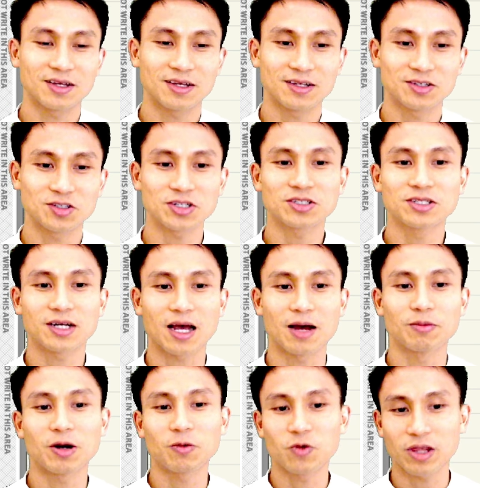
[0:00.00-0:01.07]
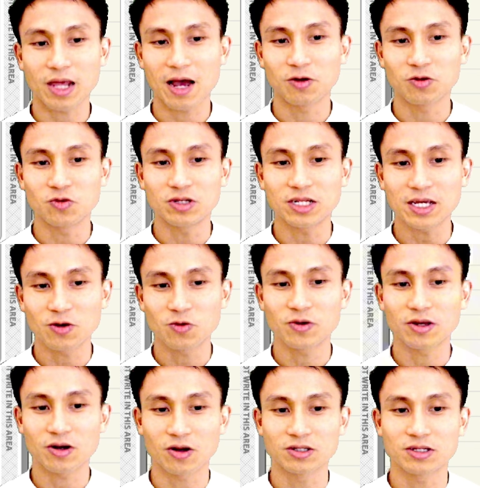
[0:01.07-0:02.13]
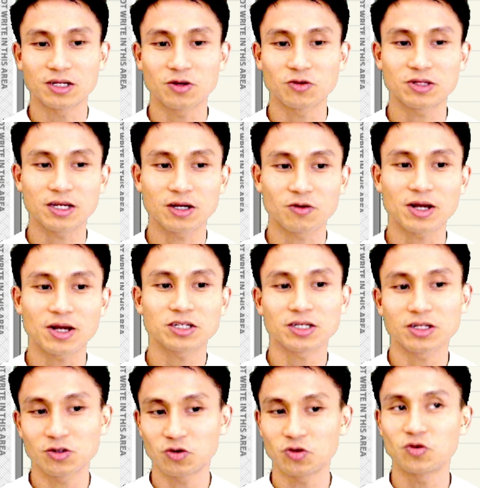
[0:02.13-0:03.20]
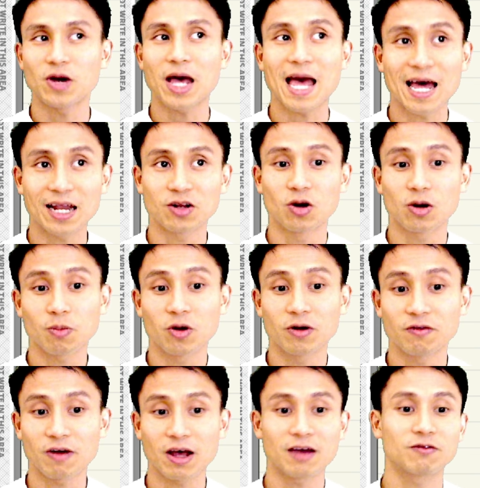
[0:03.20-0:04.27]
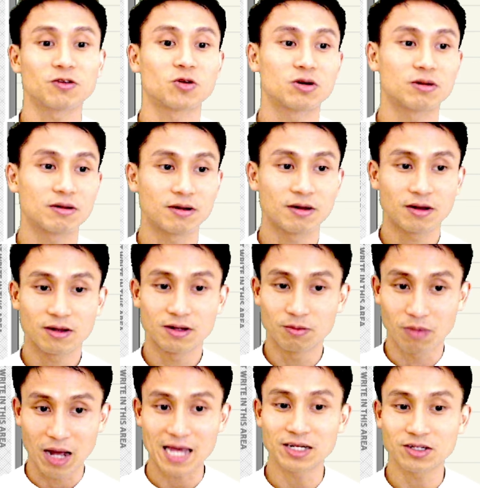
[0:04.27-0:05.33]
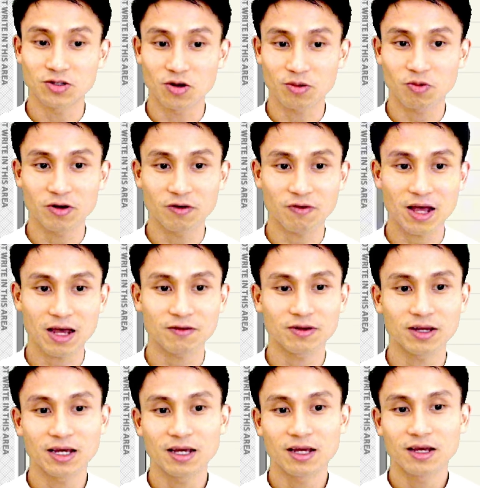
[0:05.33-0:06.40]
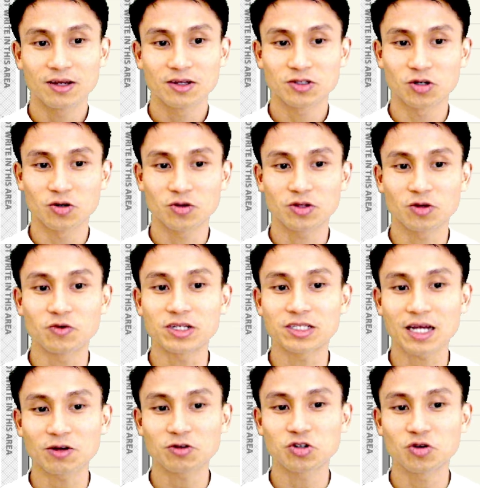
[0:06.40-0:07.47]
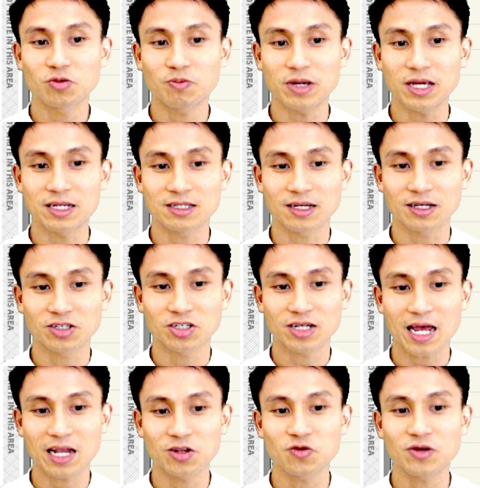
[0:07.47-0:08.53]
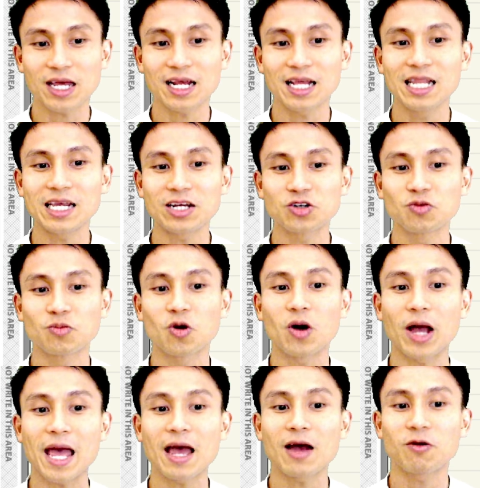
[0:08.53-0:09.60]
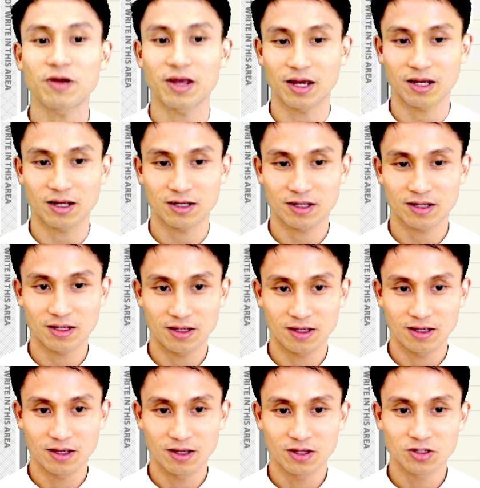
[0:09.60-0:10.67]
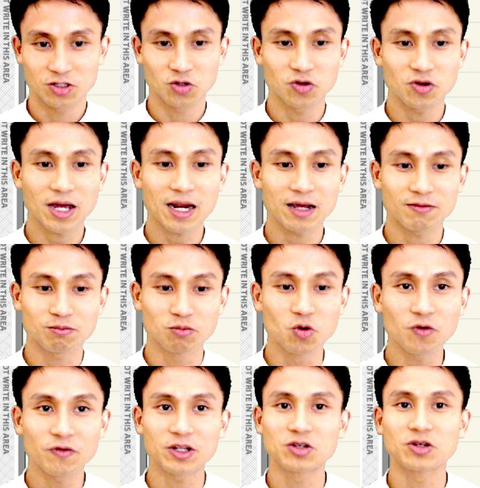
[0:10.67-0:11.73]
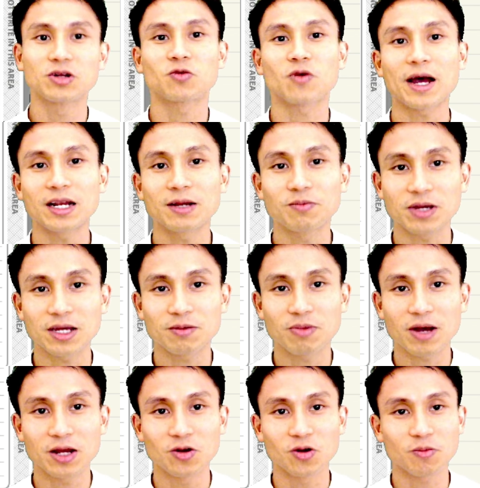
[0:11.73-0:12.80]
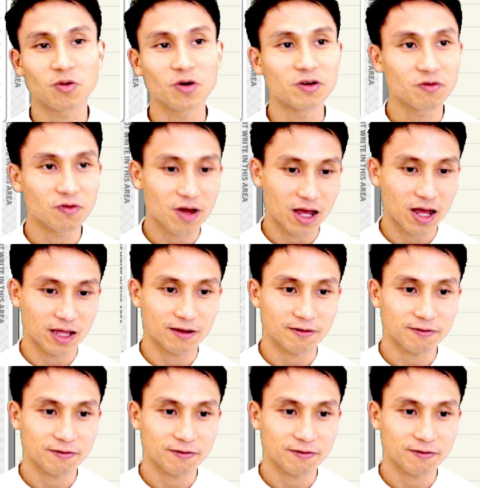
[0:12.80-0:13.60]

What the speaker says: just to come up with how you deal with the continuity correction, do you add 0.5 or minus 0.5? So the result should be such that you get a little more area. So you got to move it to the right a bit by 0.5.